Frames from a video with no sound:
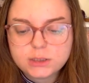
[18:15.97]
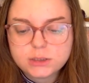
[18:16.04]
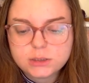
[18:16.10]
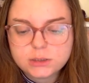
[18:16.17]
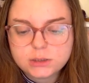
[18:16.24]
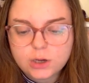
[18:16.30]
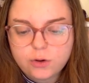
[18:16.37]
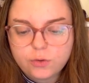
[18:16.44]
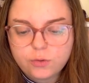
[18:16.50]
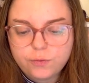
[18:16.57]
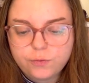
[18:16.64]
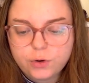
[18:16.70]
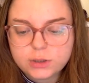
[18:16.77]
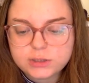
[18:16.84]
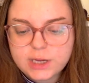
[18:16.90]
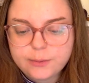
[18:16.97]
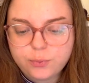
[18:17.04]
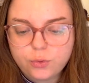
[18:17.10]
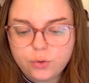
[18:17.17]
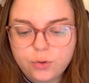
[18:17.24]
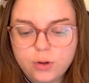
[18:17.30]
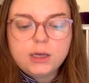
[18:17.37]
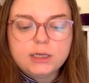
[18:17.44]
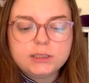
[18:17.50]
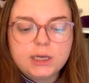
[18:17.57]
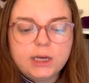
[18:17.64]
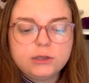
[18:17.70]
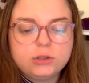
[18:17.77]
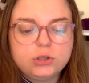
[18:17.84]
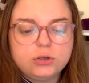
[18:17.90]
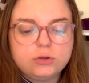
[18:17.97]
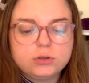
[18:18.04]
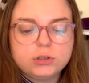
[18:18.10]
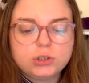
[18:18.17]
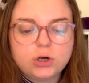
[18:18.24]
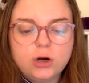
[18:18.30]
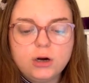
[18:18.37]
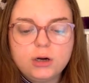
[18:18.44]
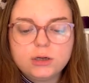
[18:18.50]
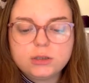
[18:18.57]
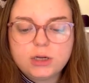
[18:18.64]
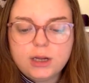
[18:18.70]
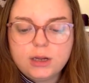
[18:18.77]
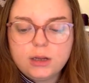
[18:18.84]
So for example, he said to start